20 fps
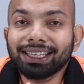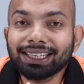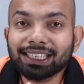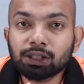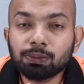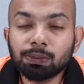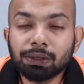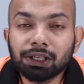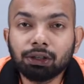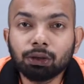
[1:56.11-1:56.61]

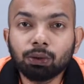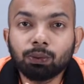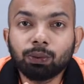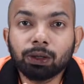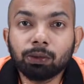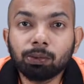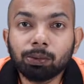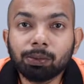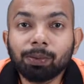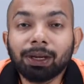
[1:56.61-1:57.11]
next video
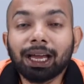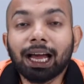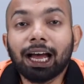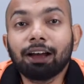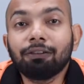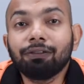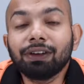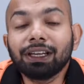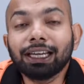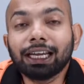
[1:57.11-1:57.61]
where we'll be
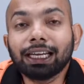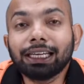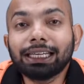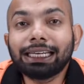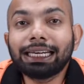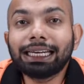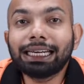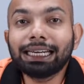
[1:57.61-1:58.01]
having an